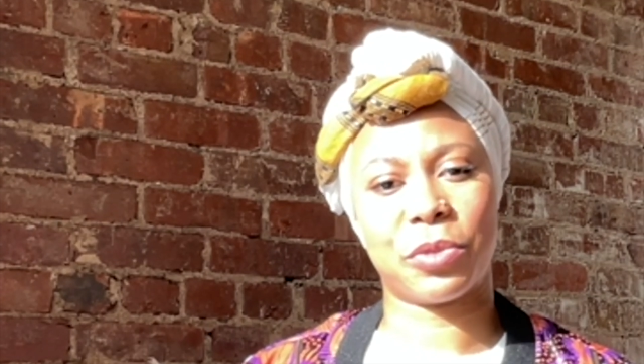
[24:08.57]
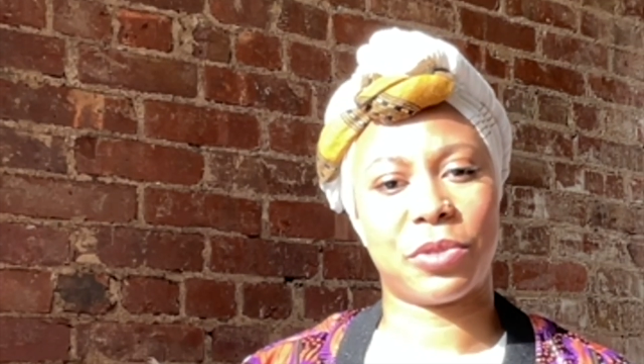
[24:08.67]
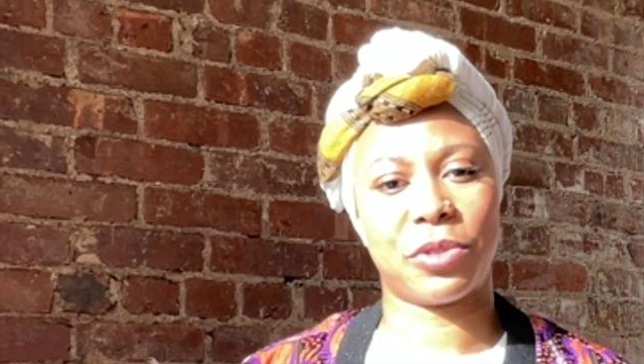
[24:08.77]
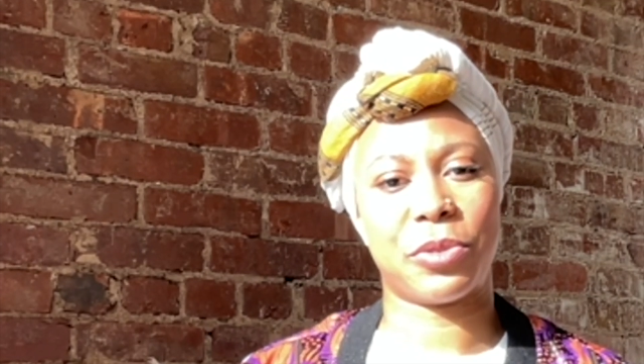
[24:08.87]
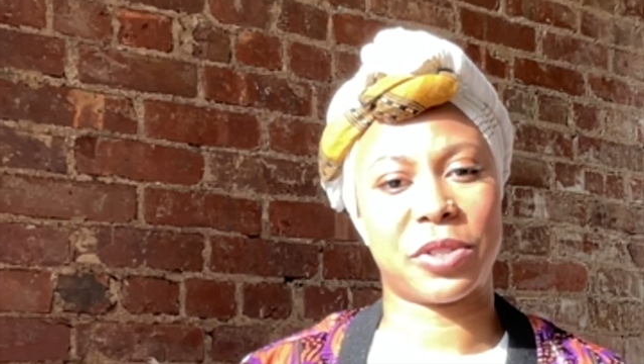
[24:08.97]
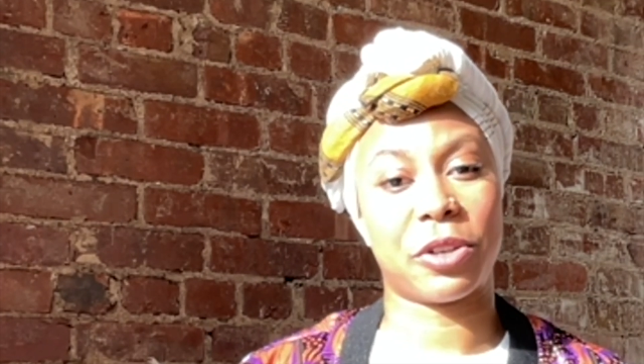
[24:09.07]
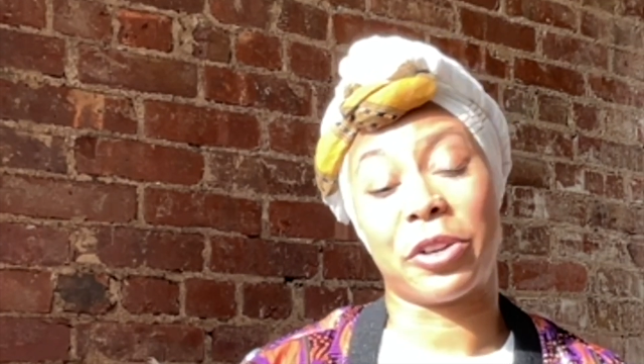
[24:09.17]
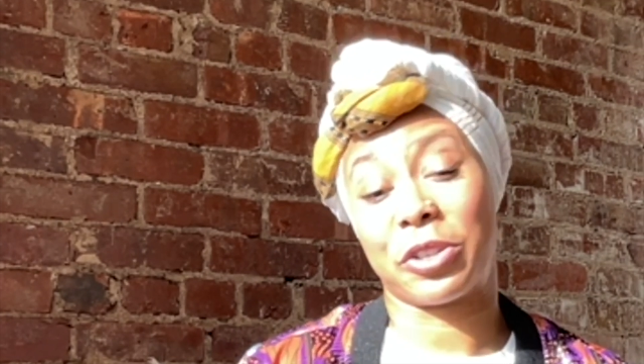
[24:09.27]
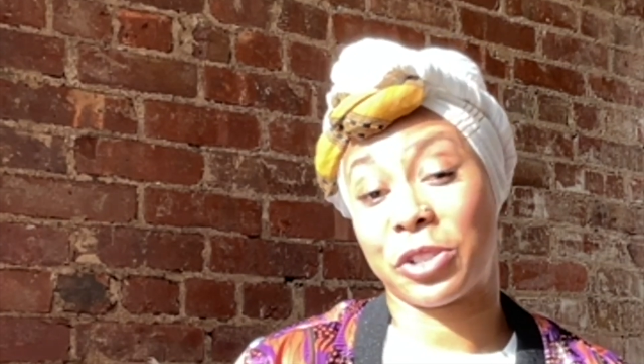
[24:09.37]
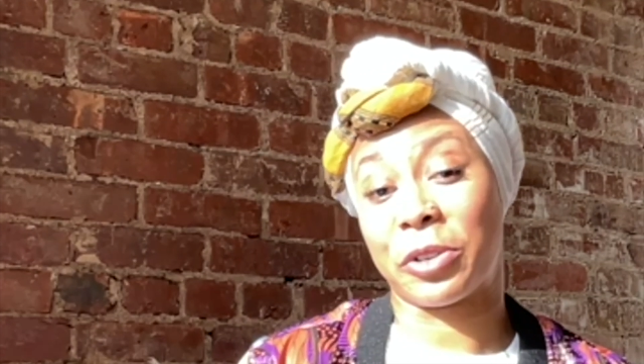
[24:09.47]
you as an
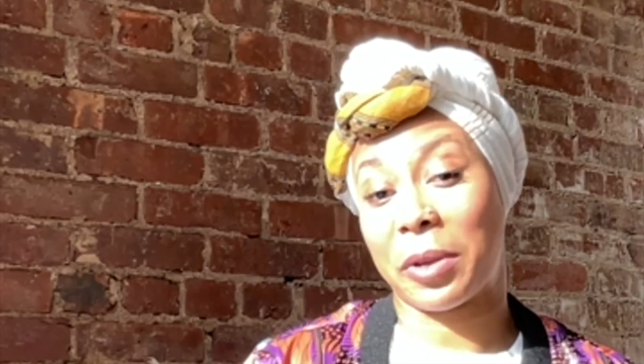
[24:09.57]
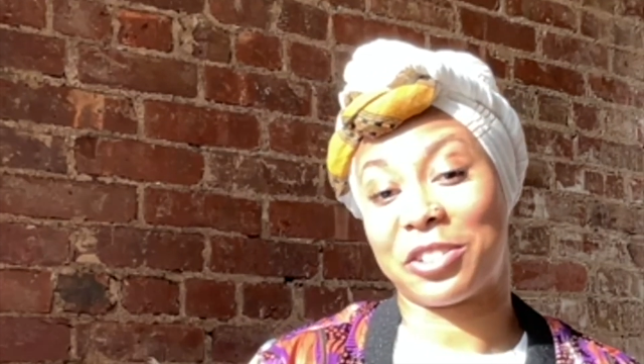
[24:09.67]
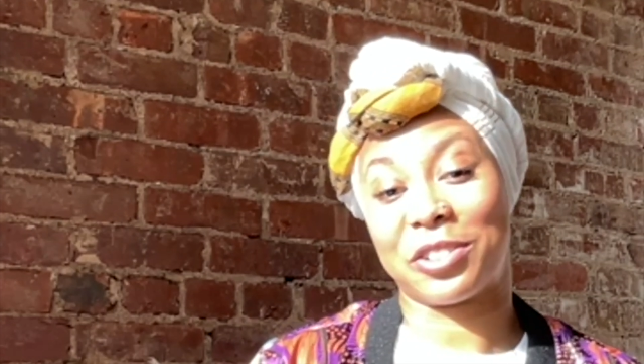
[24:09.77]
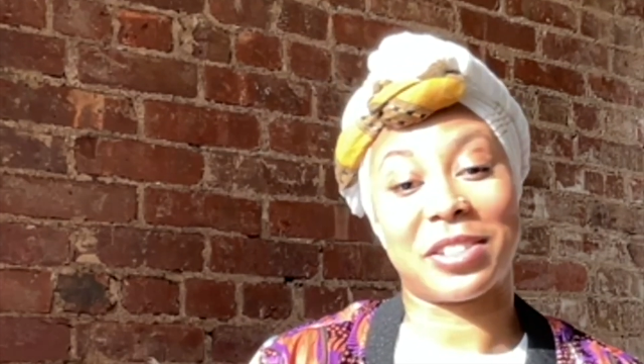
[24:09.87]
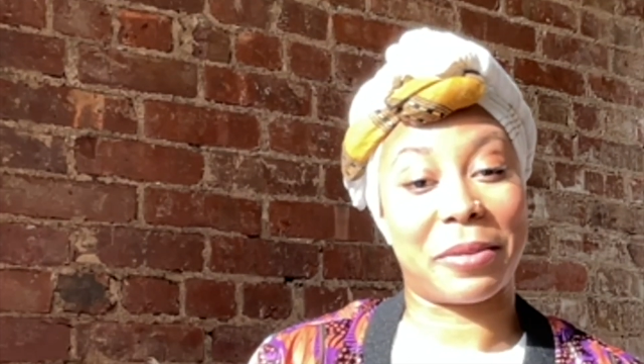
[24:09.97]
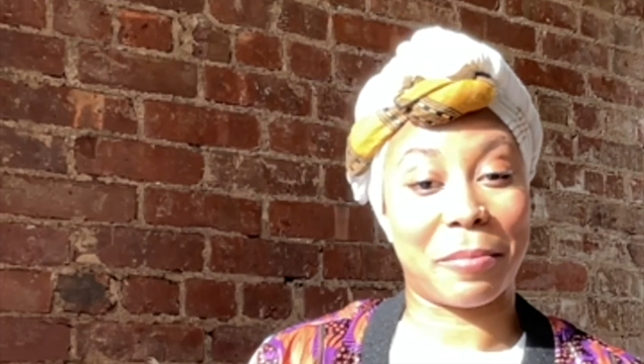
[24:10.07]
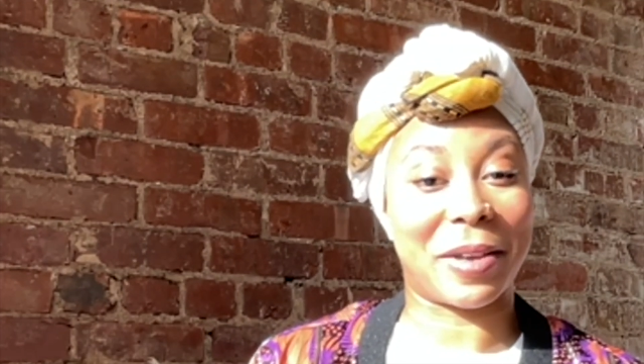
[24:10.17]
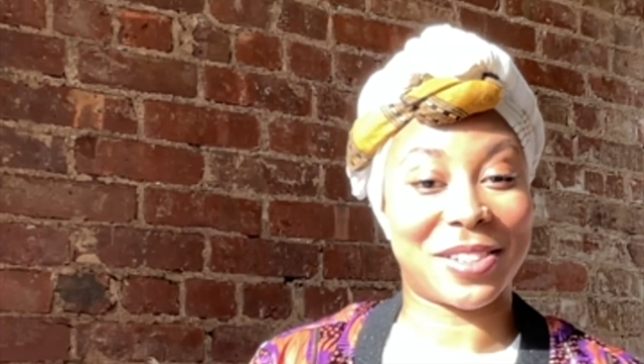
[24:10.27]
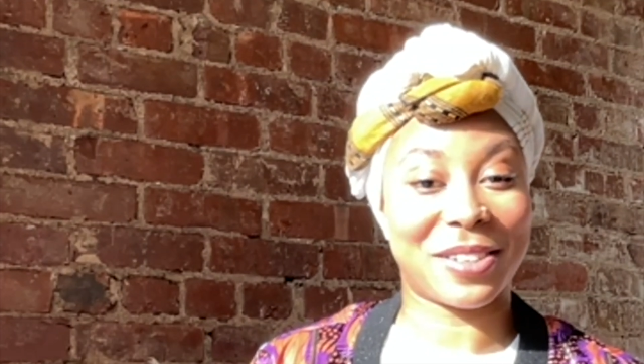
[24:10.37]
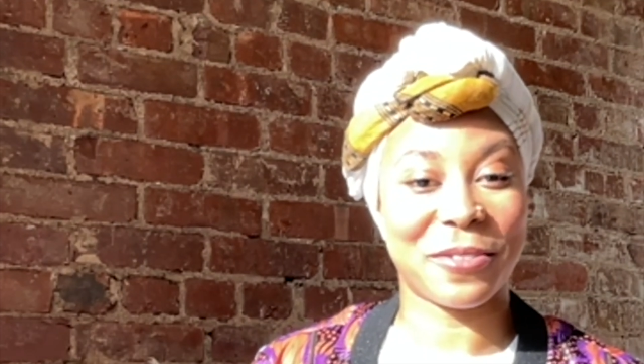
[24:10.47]
artist, or I should say
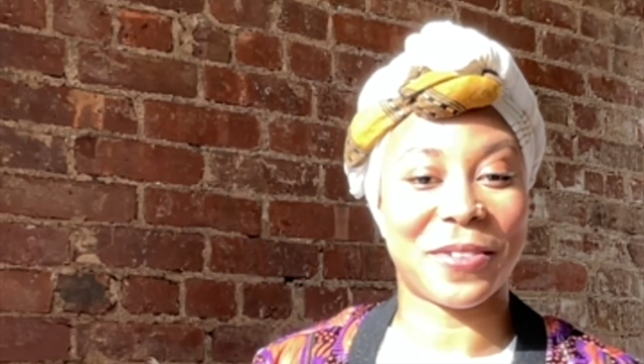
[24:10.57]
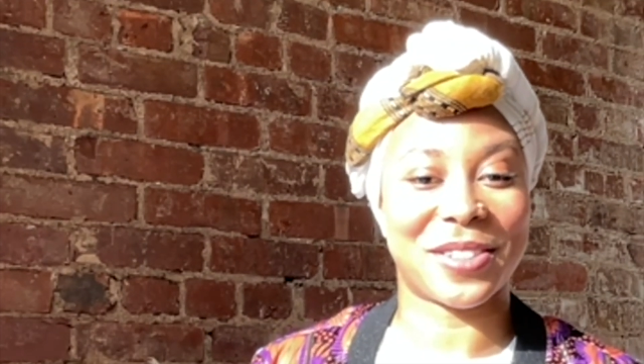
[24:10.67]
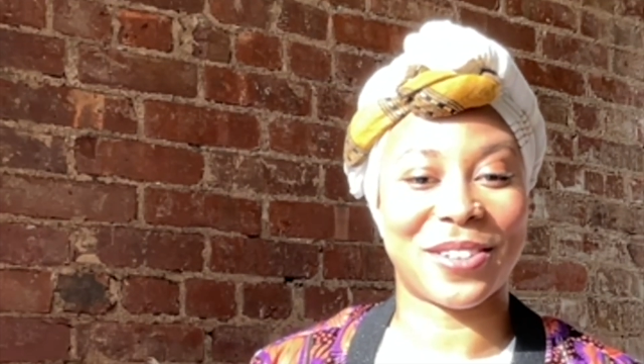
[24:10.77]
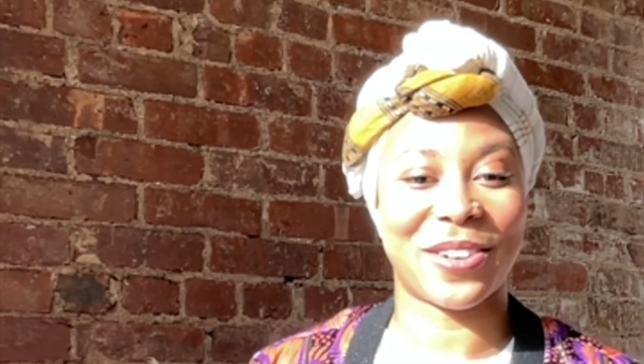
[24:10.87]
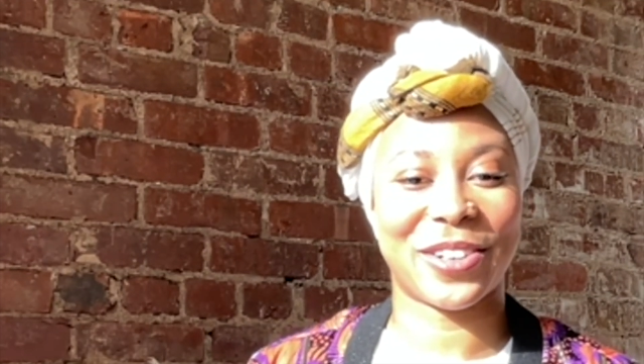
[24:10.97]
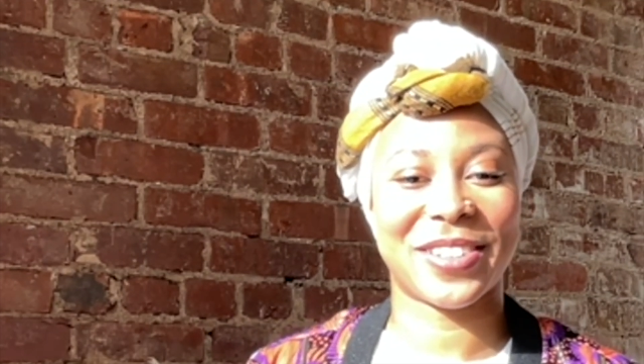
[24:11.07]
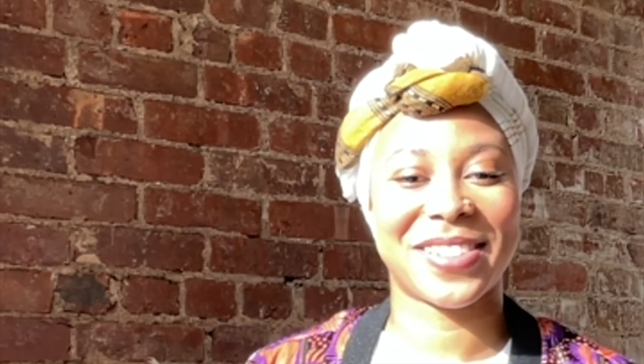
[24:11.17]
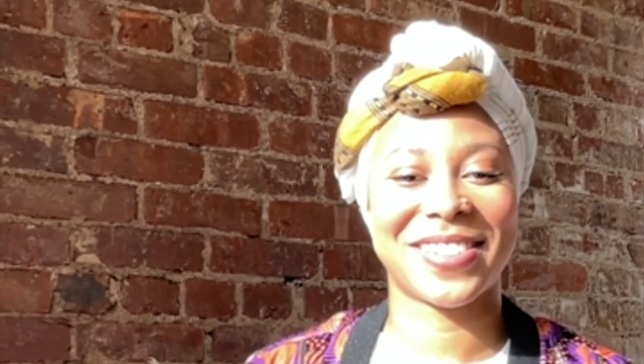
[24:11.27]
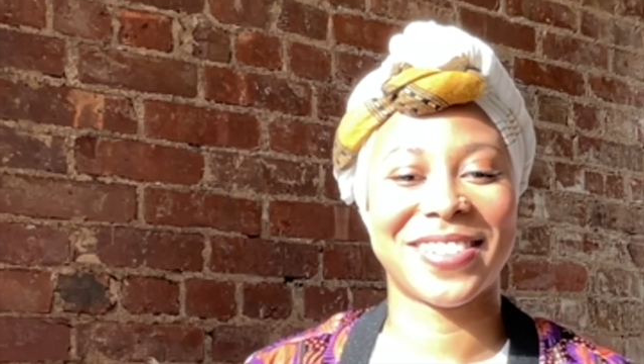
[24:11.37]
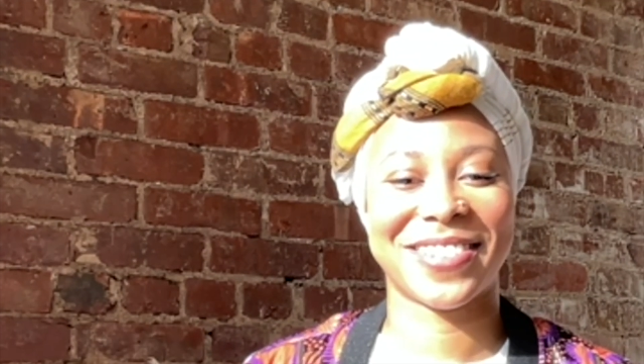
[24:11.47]
myself as an
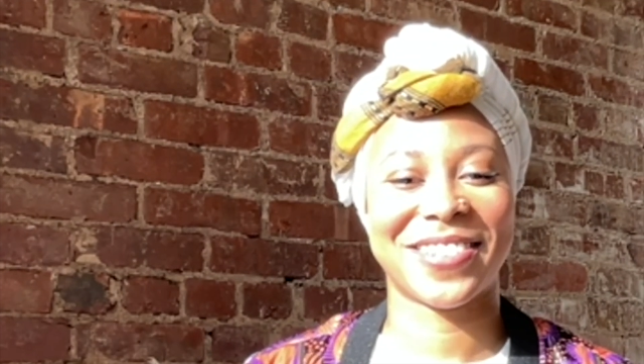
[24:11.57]
artist.